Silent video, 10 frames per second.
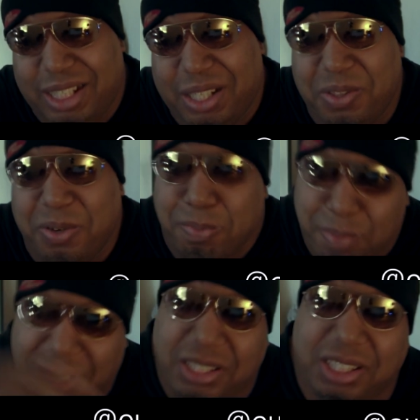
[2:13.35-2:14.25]
of their
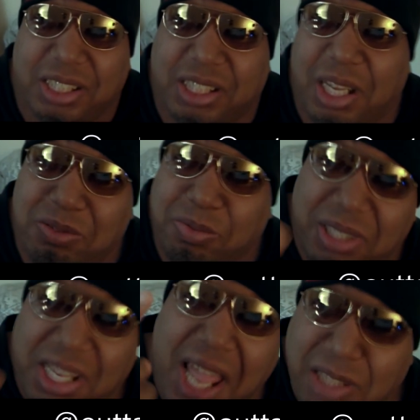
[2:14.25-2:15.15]
budget comes from
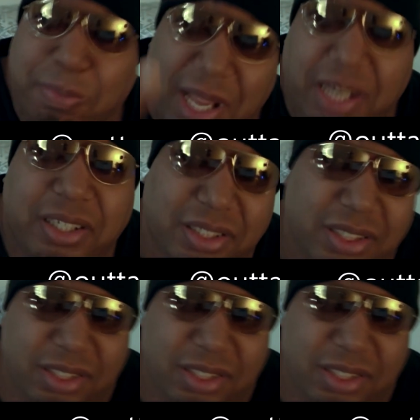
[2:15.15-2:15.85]
the taxpayers.